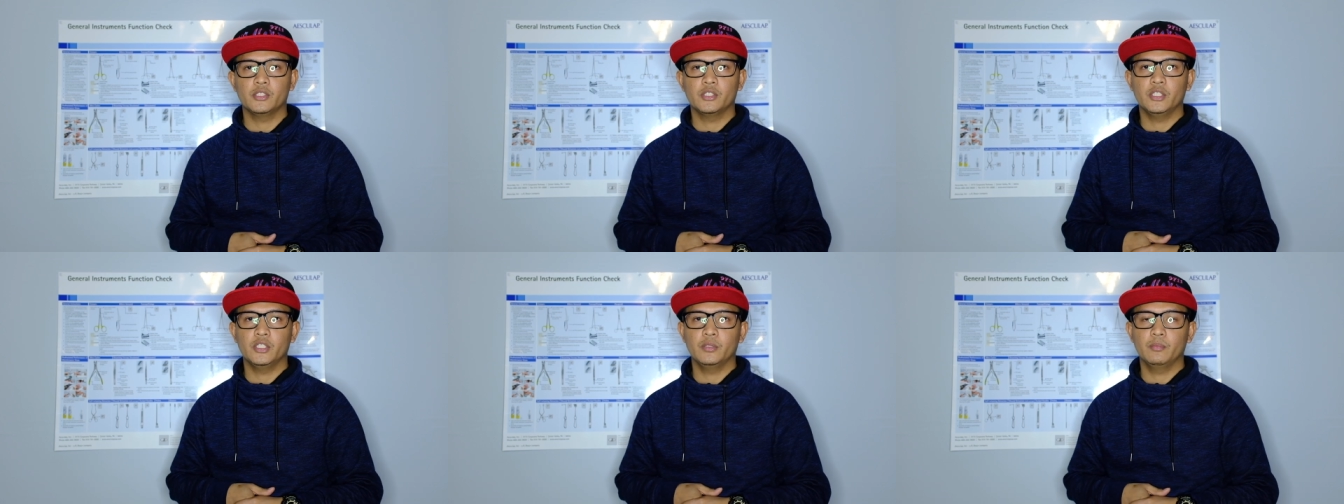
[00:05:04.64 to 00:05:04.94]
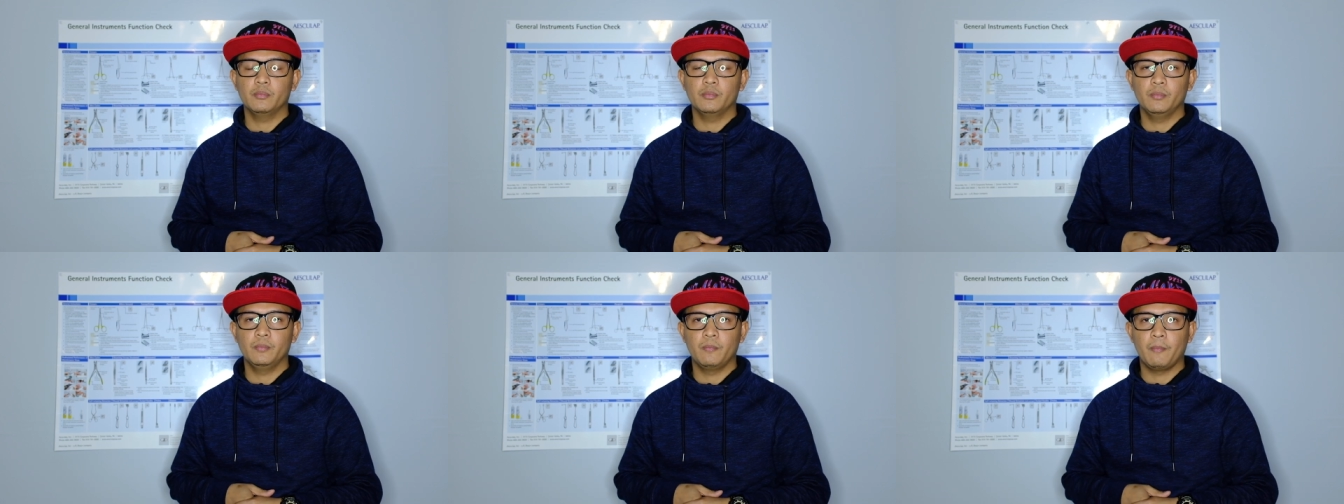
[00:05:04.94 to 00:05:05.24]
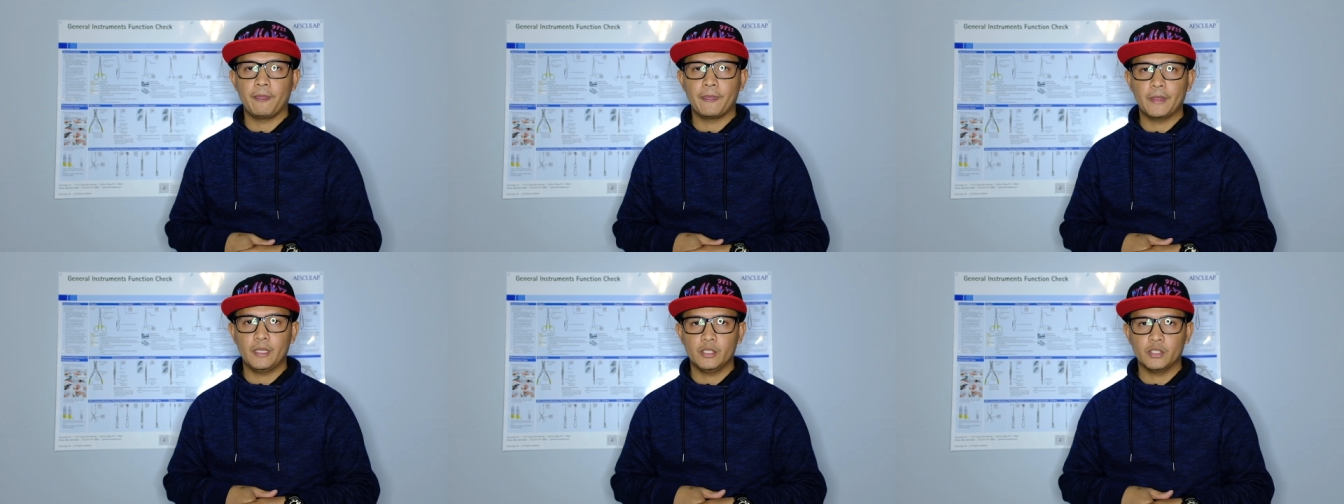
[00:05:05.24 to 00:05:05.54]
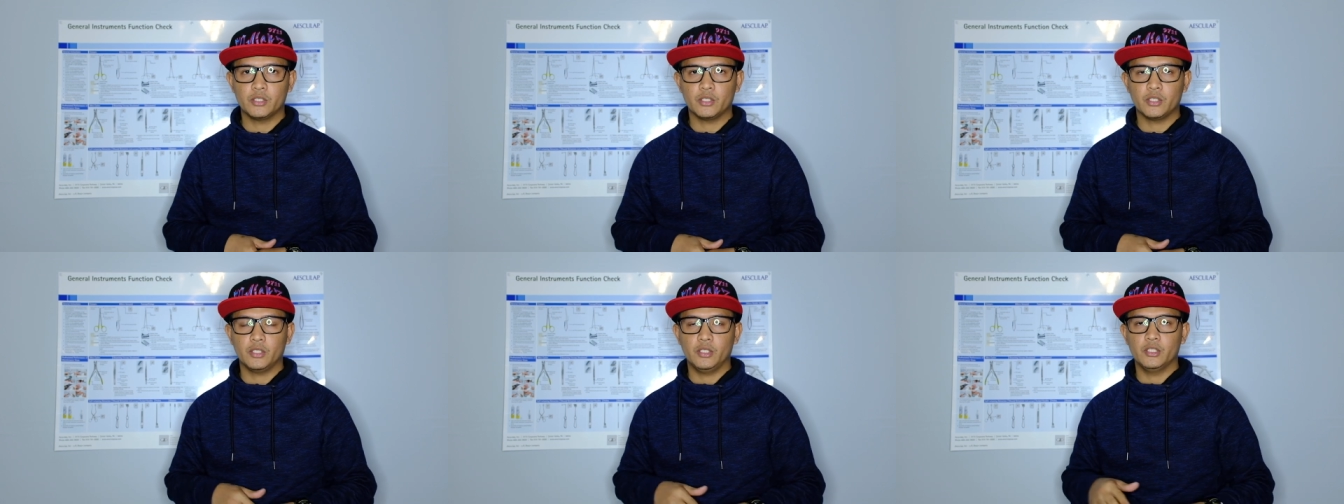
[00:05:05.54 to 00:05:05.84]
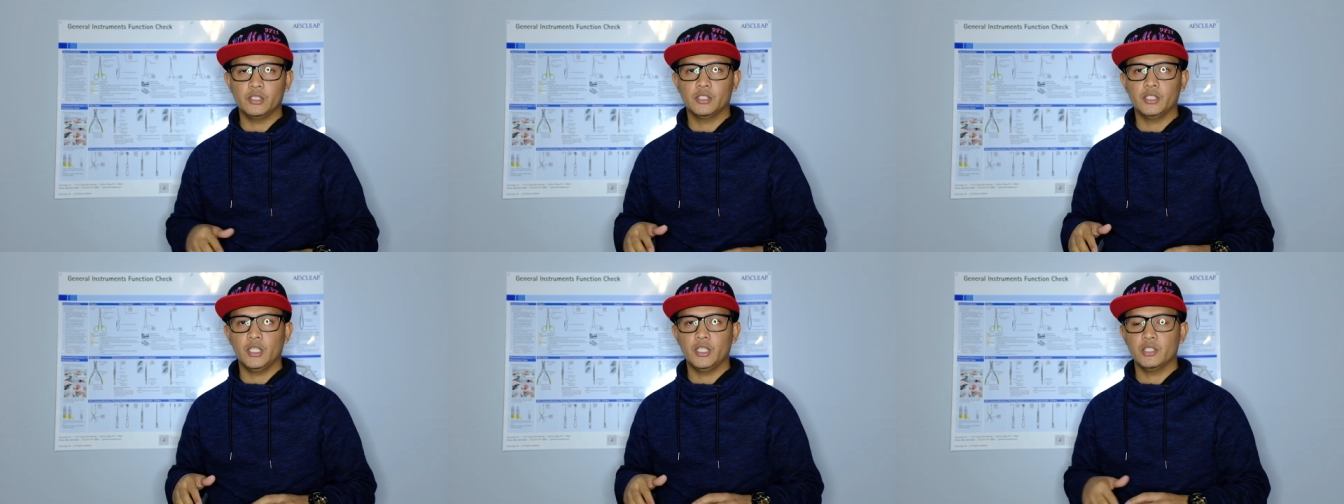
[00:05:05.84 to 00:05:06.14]
steam
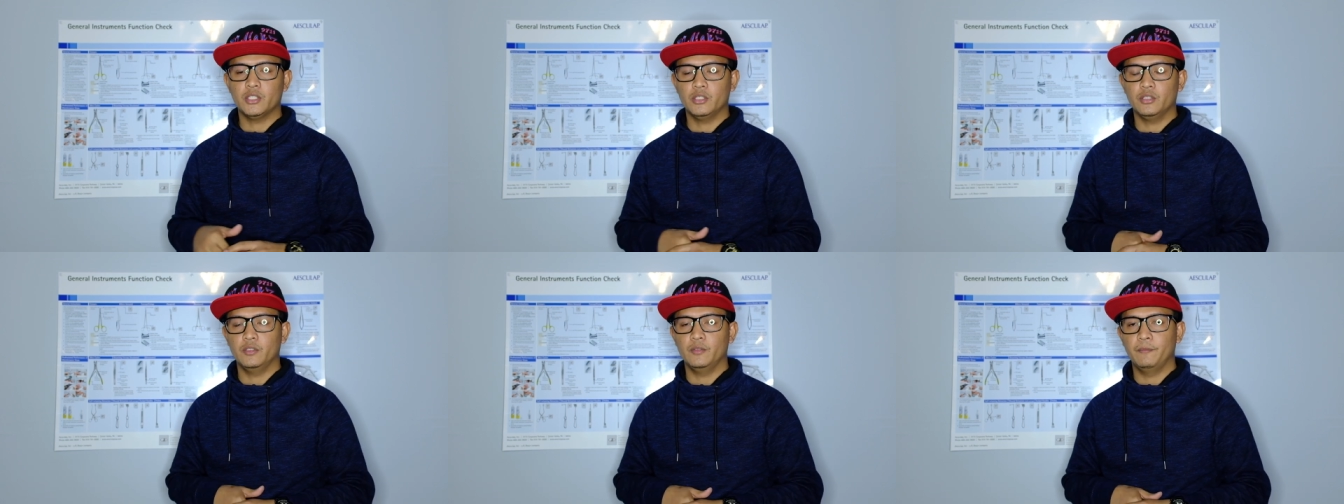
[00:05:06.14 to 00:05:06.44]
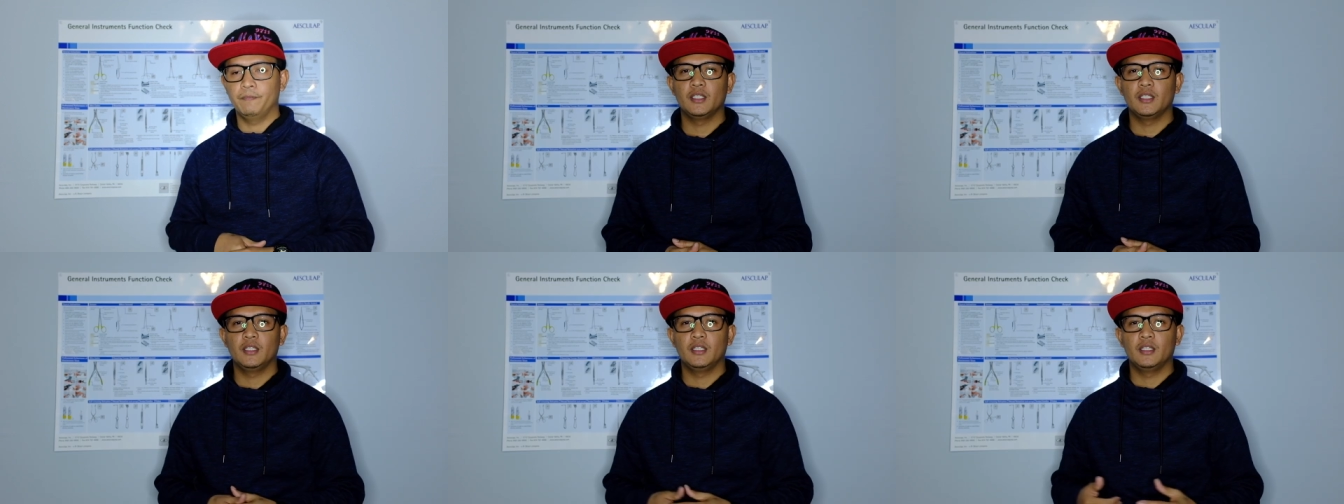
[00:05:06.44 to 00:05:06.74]
sterilization.